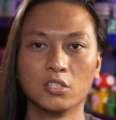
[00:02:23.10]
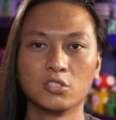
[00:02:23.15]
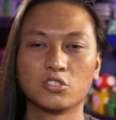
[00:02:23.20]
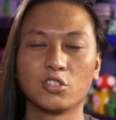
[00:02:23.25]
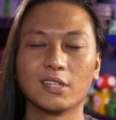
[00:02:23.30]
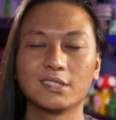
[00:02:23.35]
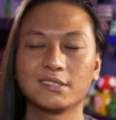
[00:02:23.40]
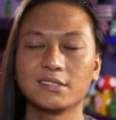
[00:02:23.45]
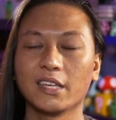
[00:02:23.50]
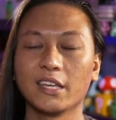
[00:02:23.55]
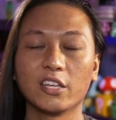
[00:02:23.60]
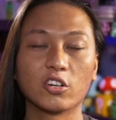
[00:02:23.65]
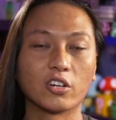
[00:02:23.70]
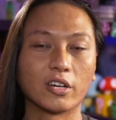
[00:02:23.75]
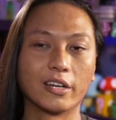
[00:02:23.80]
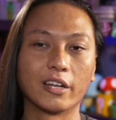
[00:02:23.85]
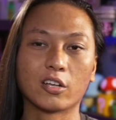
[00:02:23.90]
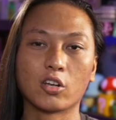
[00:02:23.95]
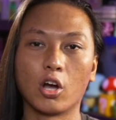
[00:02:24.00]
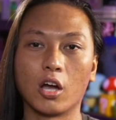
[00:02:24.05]
So let's say you're
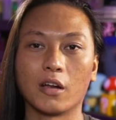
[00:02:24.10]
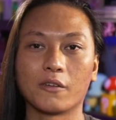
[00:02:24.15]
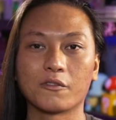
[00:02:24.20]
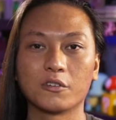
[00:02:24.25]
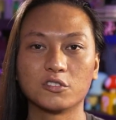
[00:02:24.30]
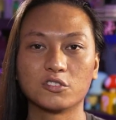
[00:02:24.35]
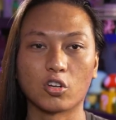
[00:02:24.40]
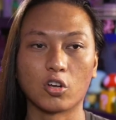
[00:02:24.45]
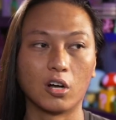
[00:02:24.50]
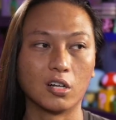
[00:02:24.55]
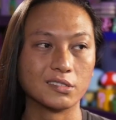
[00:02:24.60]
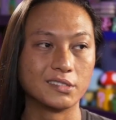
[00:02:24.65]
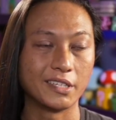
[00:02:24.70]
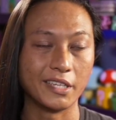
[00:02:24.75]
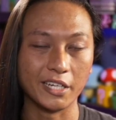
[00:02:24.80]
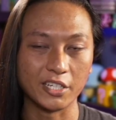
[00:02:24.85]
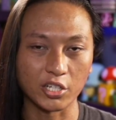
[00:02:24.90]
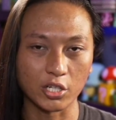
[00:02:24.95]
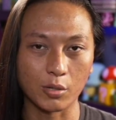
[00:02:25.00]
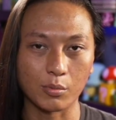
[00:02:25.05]
in a conference call
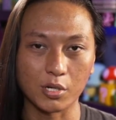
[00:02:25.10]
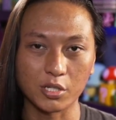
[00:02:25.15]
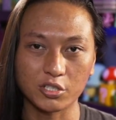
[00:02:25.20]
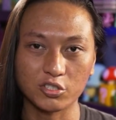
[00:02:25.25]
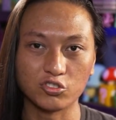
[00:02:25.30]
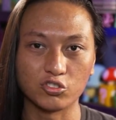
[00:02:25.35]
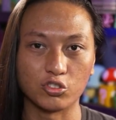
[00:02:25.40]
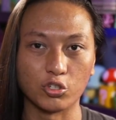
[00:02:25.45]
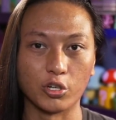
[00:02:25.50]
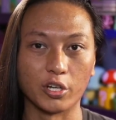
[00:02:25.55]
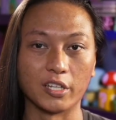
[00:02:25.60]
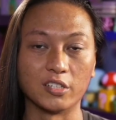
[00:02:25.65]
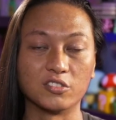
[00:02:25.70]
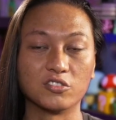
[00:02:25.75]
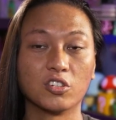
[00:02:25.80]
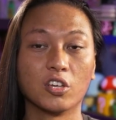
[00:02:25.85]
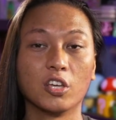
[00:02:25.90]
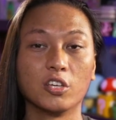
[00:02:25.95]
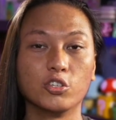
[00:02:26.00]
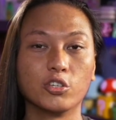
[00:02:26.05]
teaching a bunch of
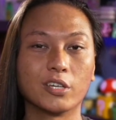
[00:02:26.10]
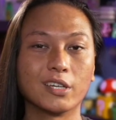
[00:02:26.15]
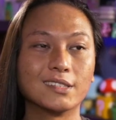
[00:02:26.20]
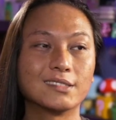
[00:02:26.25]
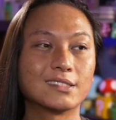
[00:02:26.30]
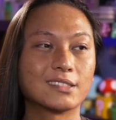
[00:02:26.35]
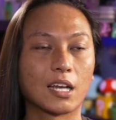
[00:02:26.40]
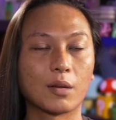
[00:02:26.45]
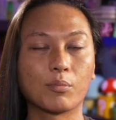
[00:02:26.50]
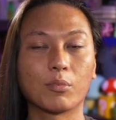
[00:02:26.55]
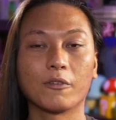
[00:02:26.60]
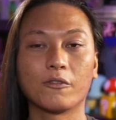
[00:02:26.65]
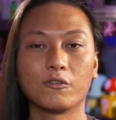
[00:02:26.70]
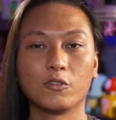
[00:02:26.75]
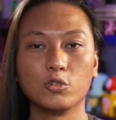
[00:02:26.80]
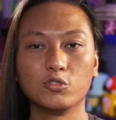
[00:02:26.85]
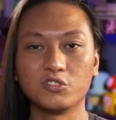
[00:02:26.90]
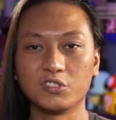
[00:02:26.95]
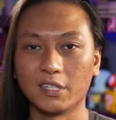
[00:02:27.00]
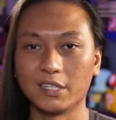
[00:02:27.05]
students. You can set up a few
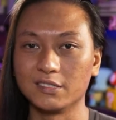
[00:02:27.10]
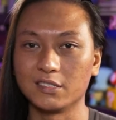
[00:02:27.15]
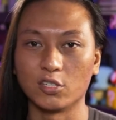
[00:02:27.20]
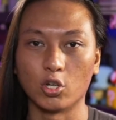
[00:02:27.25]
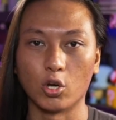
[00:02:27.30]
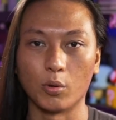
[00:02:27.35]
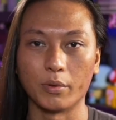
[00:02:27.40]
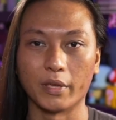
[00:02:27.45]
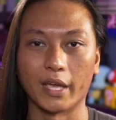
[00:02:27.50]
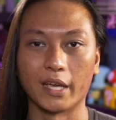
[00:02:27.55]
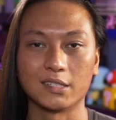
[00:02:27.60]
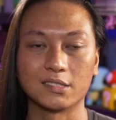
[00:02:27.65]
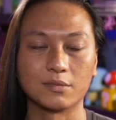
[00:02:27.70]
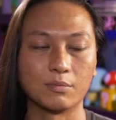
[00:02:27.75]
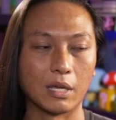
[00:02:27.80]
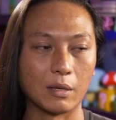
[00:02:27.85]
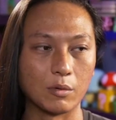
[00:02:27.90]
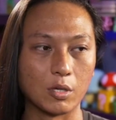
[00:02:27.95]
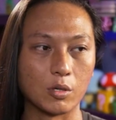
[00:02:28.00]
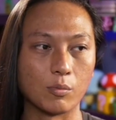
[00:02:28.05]
scenes in OBS.
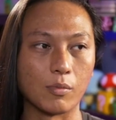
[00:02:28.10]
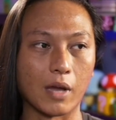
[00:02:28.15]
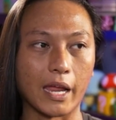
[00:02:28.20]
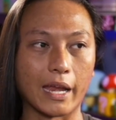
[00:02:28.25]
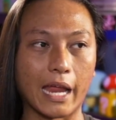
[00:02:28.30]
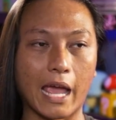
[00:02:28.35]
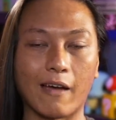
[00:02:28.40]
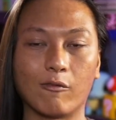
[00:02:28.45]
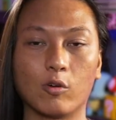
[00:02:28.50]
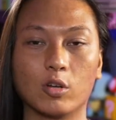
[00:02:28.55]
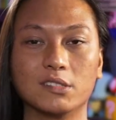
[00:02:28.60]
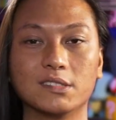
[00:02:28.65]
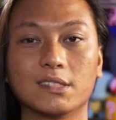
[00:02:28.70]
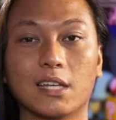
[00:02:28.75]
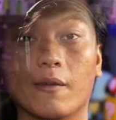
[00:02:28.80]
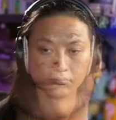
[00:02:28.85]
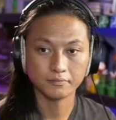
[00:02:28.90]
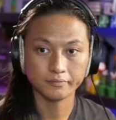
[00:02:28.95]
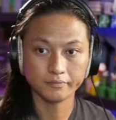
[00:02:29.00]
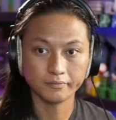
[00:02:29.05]
Maybe you might have one set
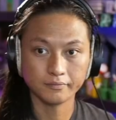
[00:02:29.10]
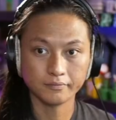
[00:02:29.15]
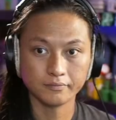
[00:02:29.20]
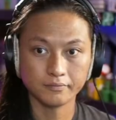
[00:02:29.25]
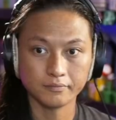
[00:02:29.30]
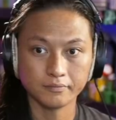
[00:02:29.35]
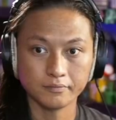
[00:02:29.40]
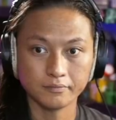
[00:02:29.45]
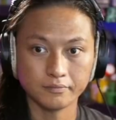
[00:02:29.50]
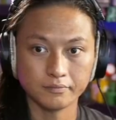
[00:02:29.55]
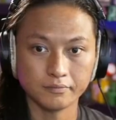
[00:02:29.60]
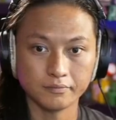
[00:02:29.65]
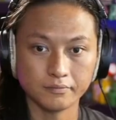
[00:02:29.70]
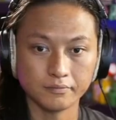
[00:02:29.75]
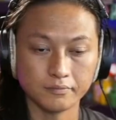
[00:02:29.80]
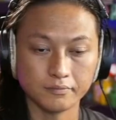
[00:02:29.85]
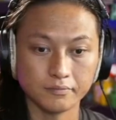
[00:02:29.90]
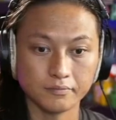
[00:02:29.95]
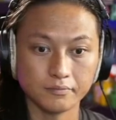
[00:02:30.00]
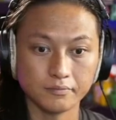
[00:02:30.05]
up for your webcam,
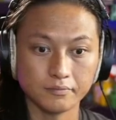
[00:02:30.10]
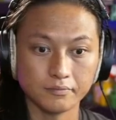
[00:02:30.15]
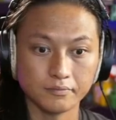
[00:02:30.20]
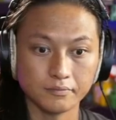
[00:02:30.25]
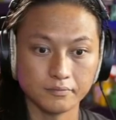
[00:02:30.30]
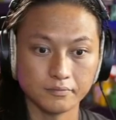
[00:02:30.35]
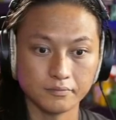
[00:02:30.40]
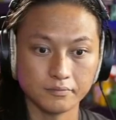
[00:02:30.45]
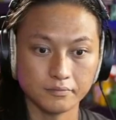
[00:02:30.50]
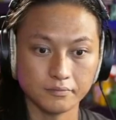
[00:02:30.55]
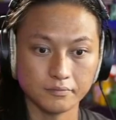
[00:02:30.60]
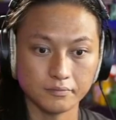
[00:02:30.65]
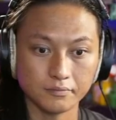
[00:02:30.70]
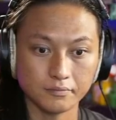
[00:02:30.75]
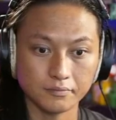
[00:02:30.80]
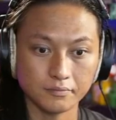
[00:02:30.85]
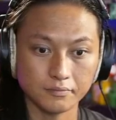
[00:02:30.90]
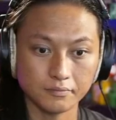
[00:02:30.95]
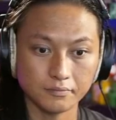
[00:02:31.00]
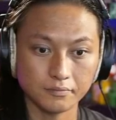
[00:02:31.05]
another for your
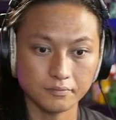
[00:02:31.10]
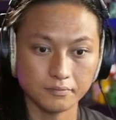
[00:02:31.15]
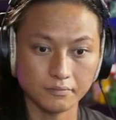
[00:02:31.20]
desktop,